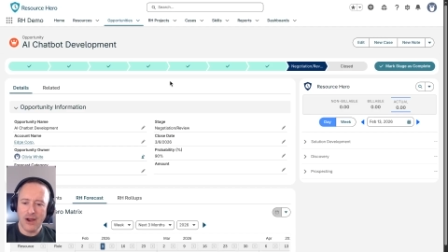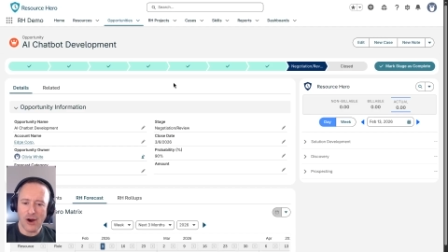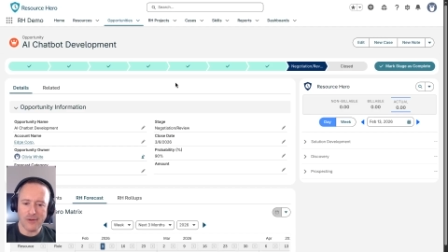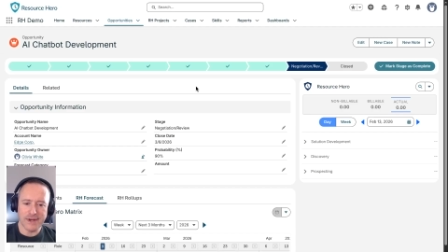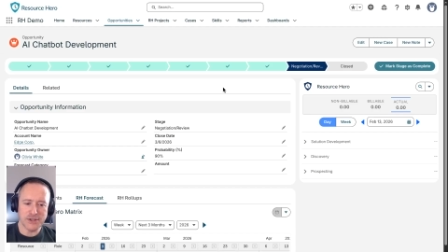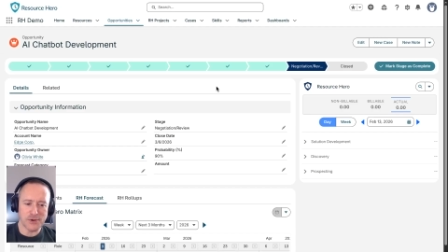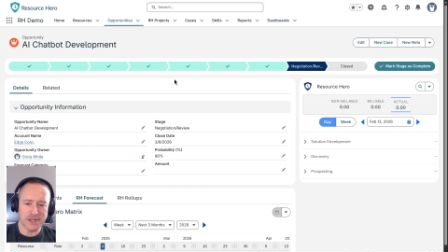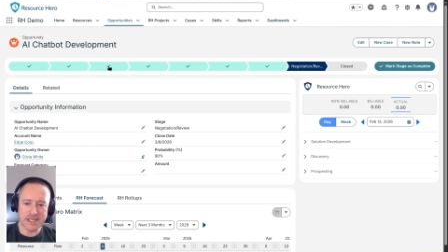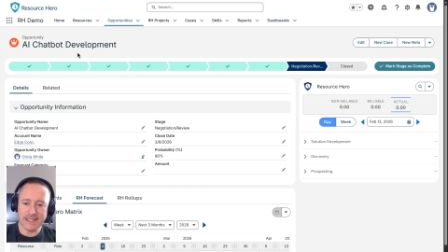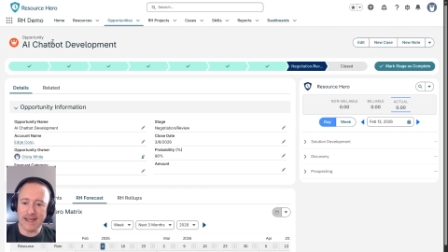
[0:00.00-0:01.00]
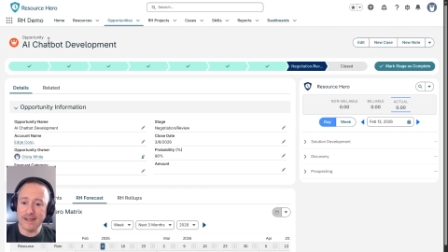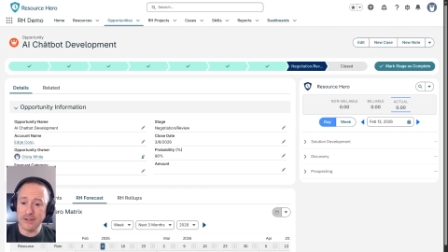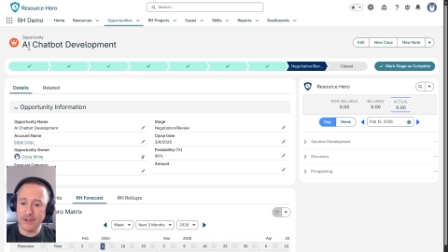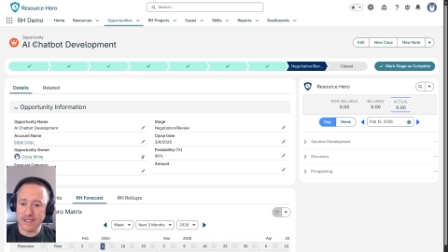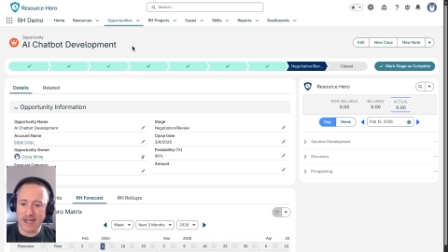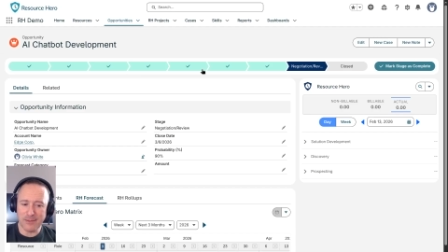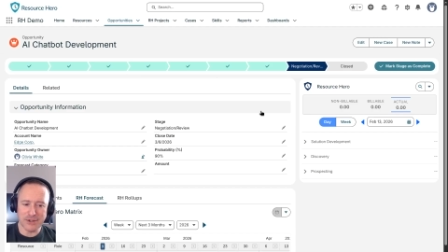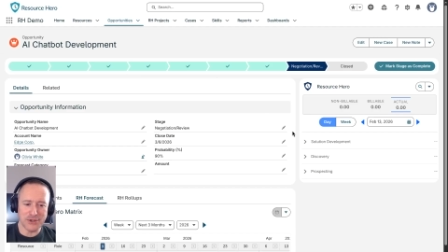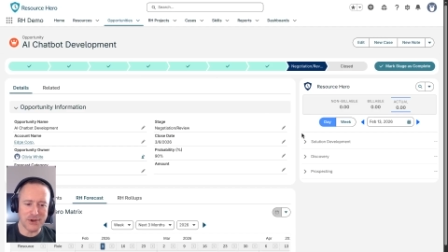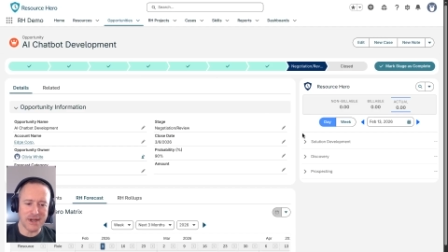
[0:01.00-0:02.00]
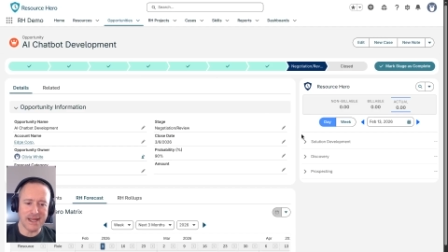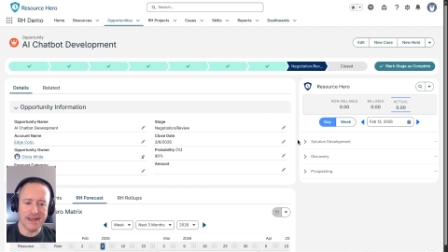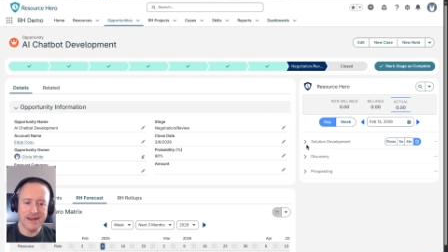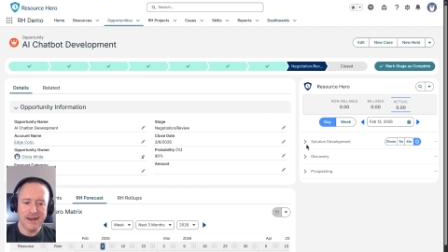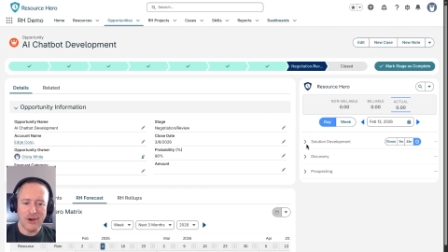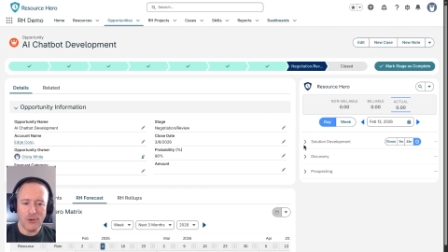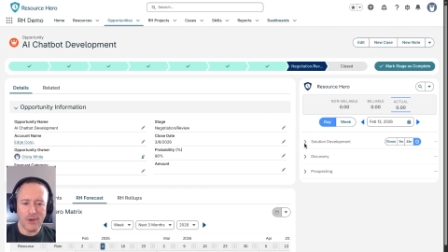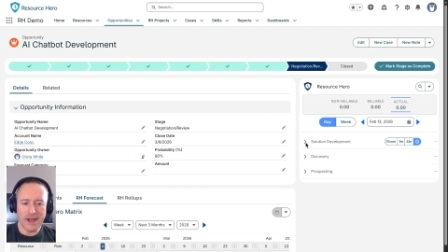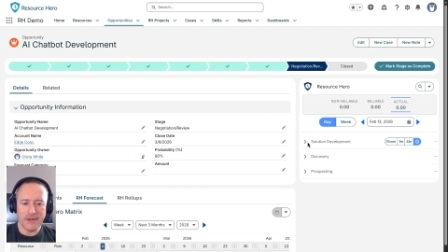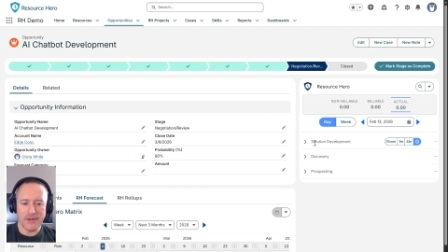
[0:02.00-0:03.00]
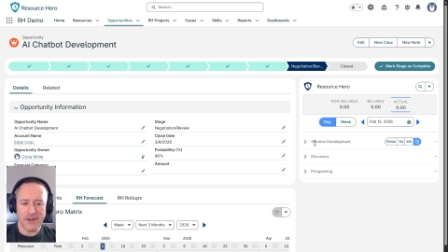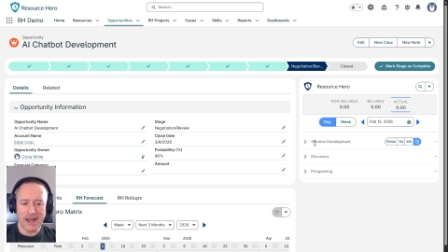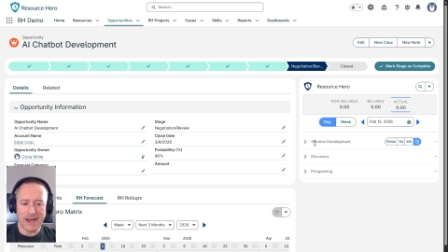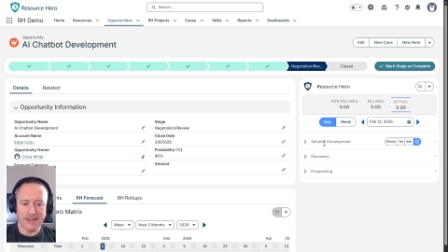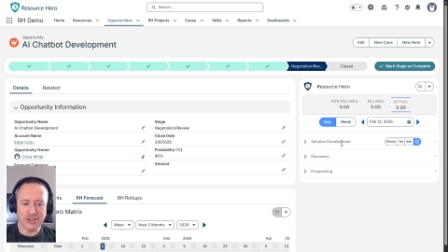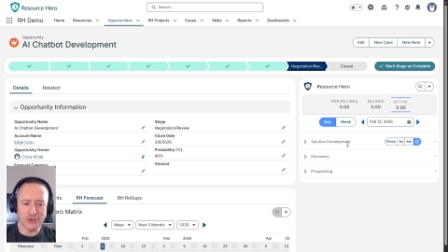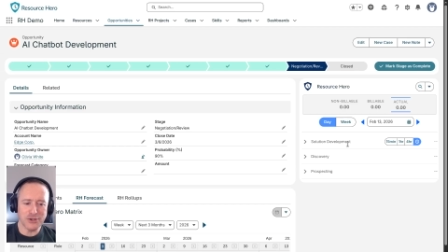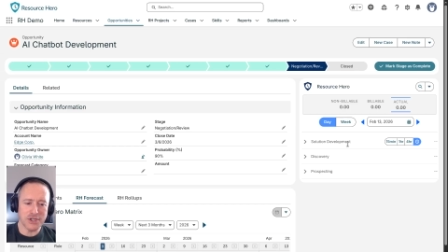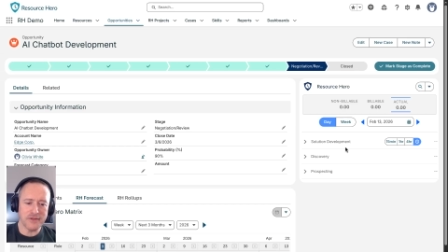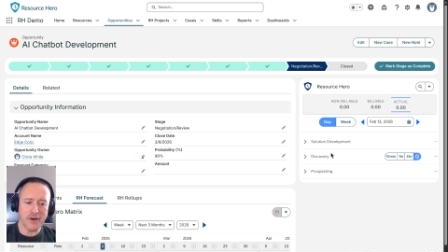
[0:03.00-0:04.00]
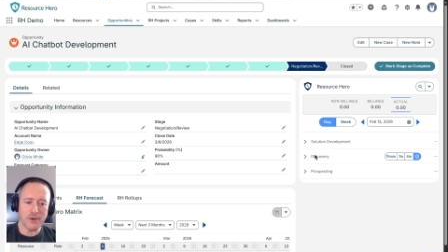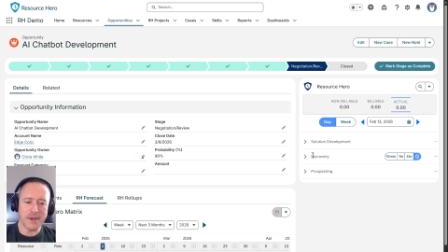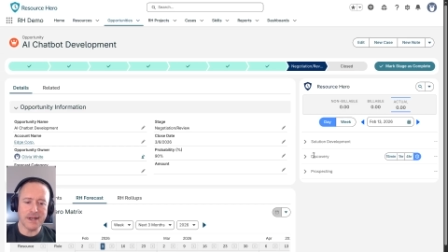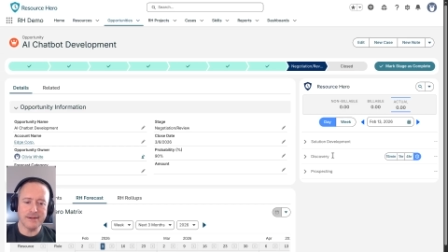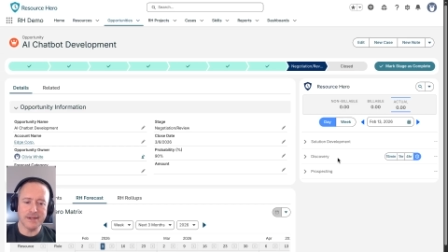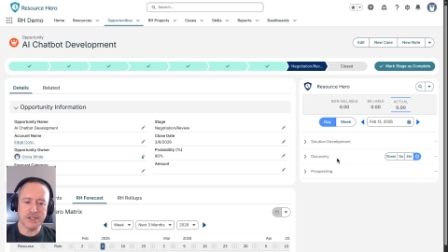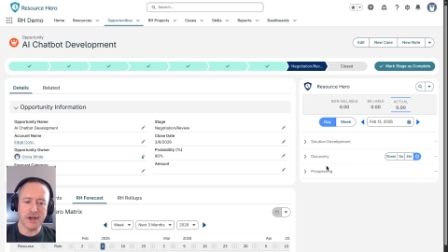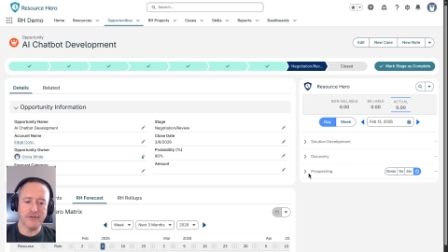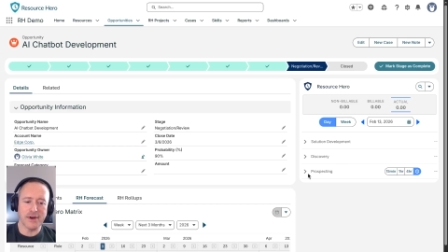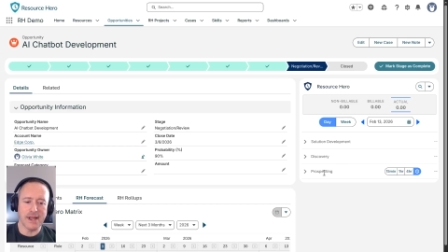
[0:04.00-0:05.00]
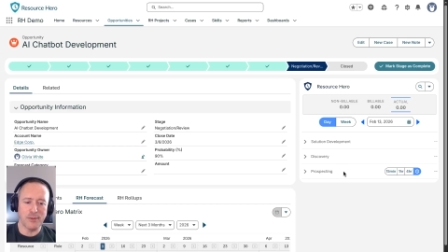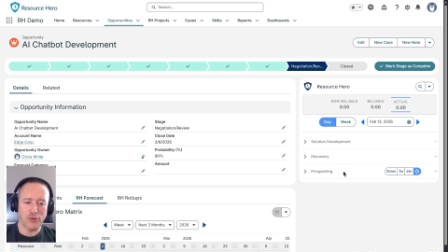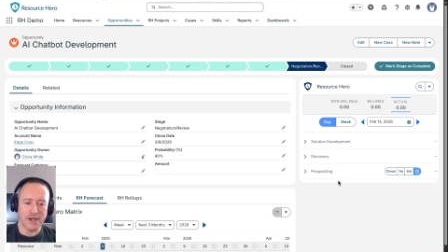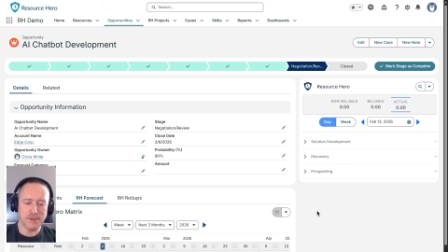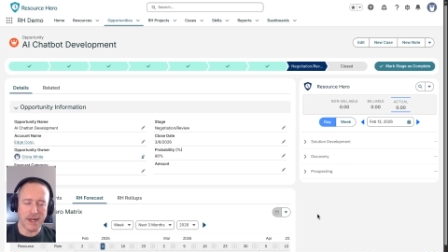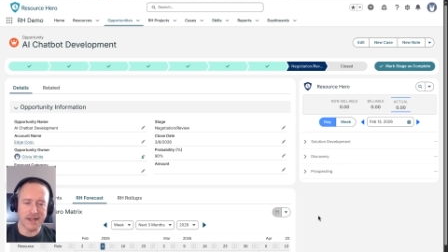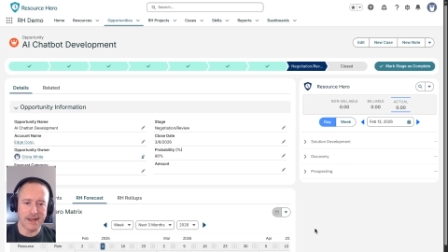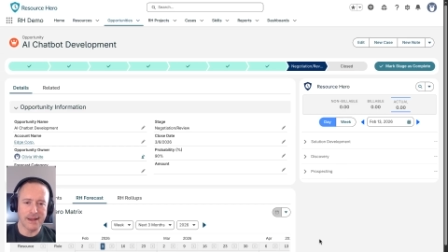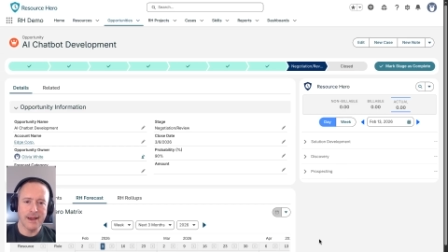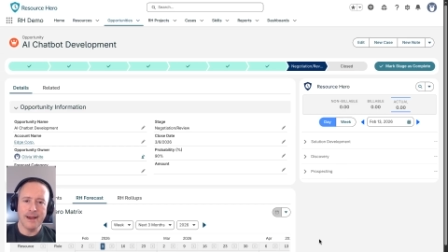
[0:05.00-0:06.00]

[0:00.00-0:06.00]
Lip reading: our resource assigned to this opportunity with solution development, discovery, and prospecting.